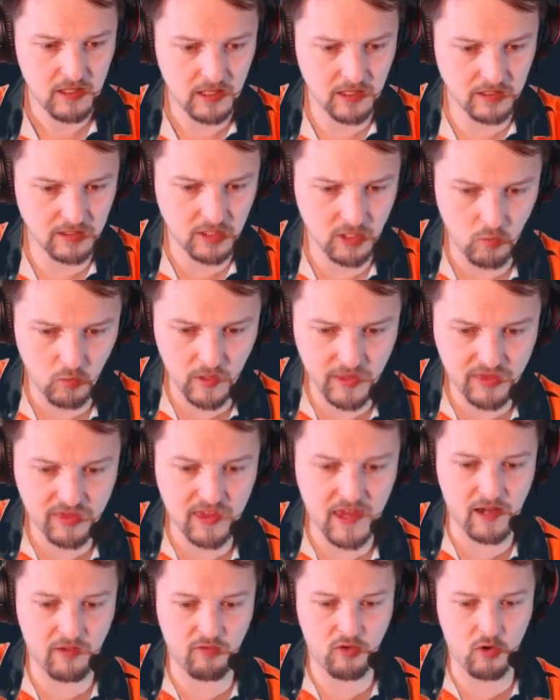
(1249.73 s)
And so with
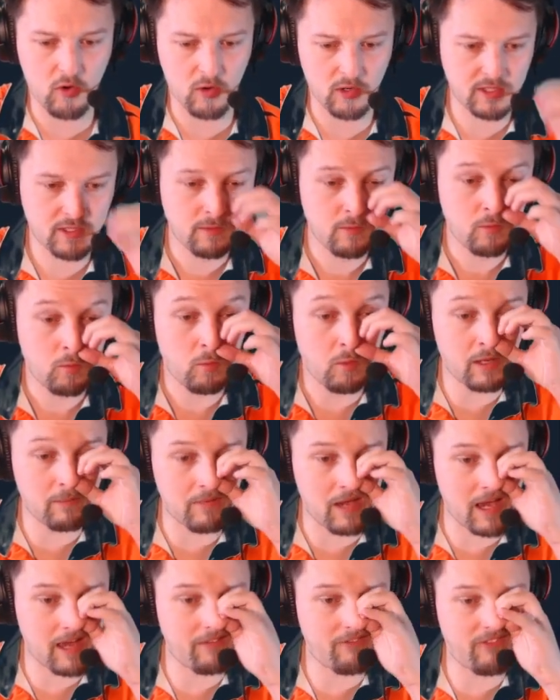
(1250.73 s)
that, of course, one of
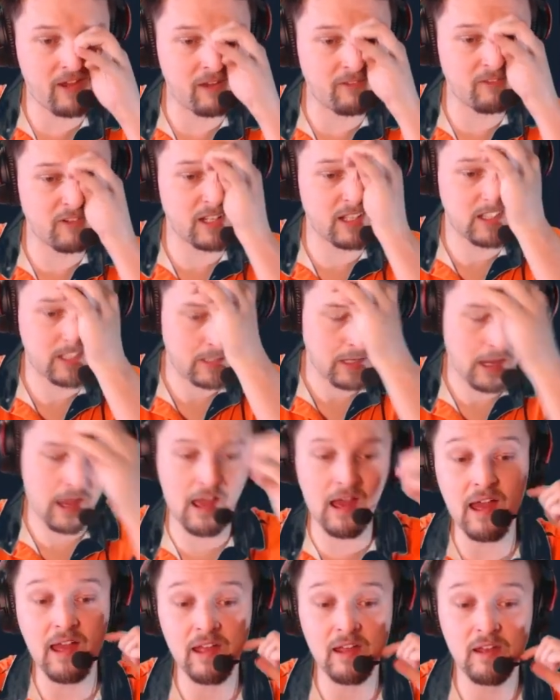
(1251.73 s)
my favorites,
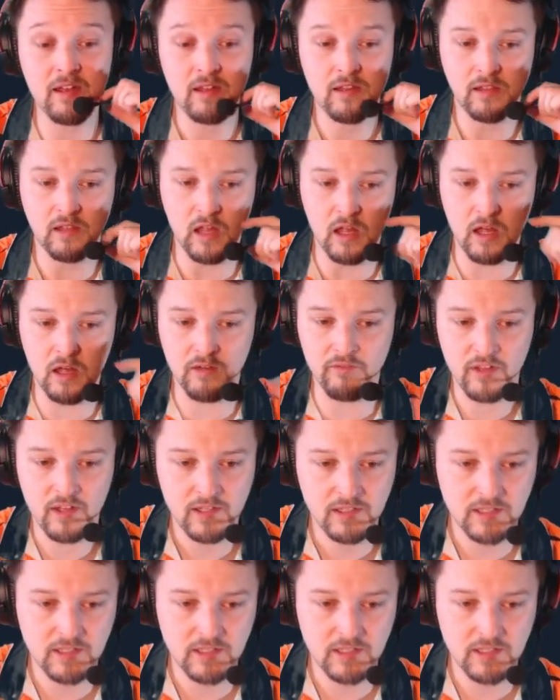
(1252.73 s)
I love